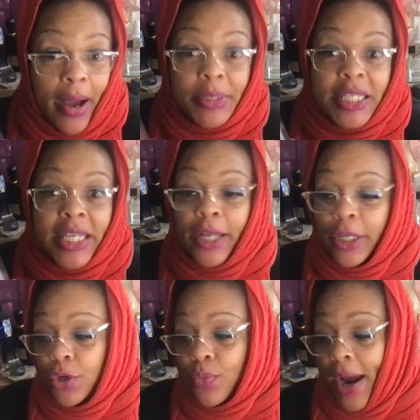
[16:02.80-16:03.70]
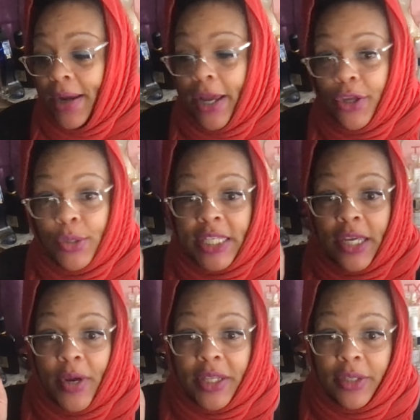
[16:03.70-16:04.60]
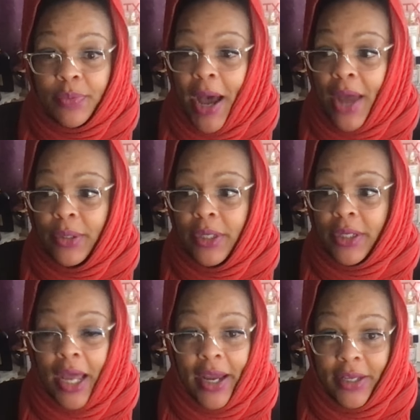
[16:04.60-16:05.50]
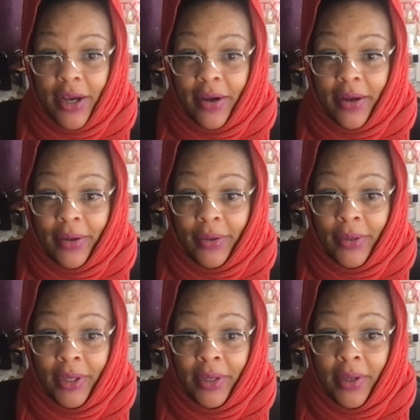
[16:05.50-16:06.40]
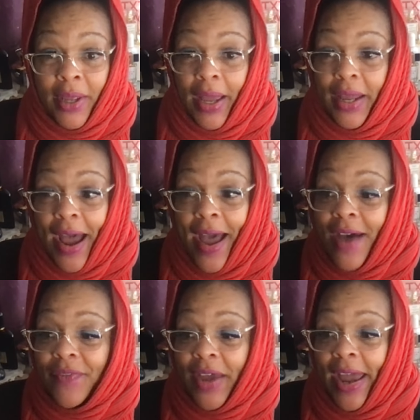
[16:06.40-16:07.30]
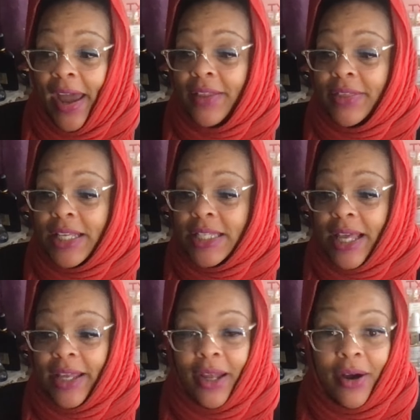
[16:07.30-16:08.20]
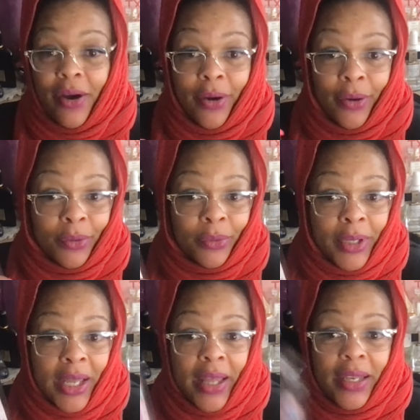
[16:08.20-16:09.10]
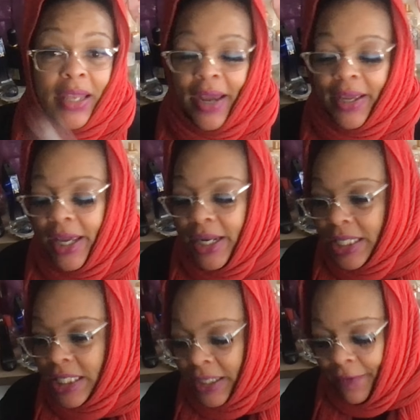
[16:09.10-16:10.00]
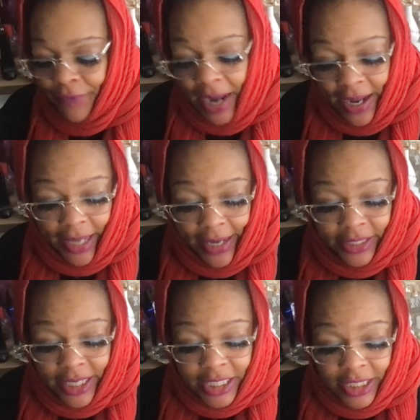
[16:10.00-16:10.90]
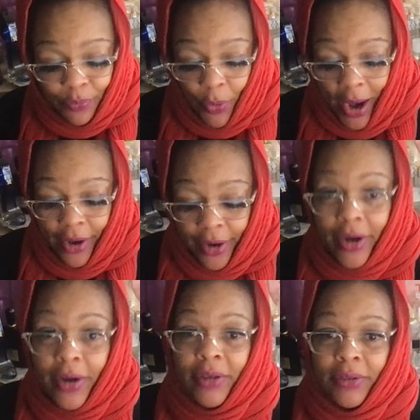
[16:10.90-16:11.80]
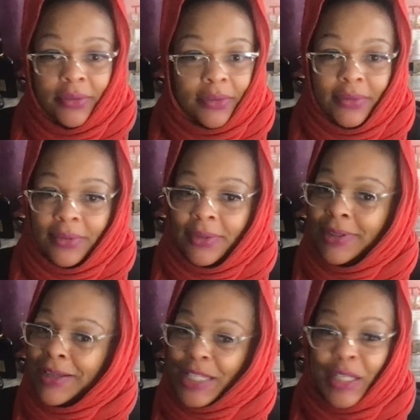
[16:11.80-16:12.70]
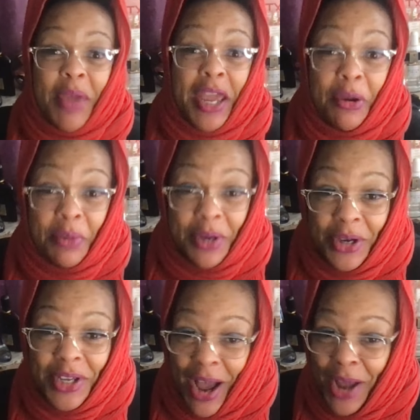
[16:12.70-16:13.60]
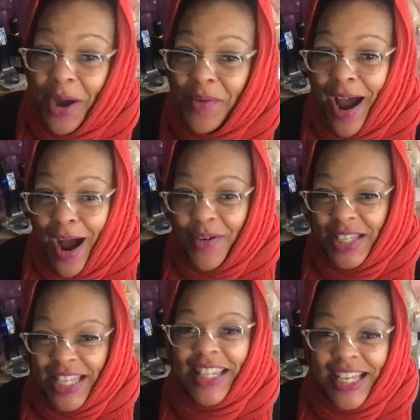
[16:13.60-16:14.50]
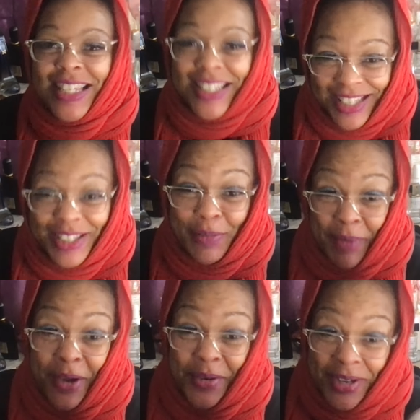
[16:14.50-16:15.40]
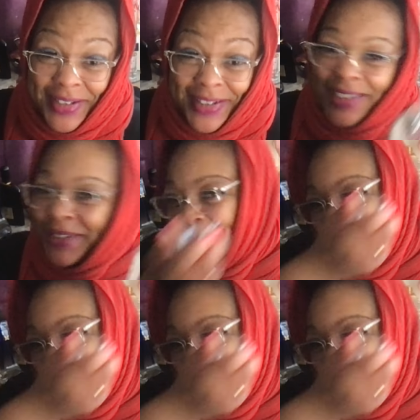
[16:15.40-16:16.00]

I'm telling you right now. You see what the bottle look like, y'all. And I haven't had this that long. Like it is divine. Like this right here smell good. Y'all know what I always say. This smell good.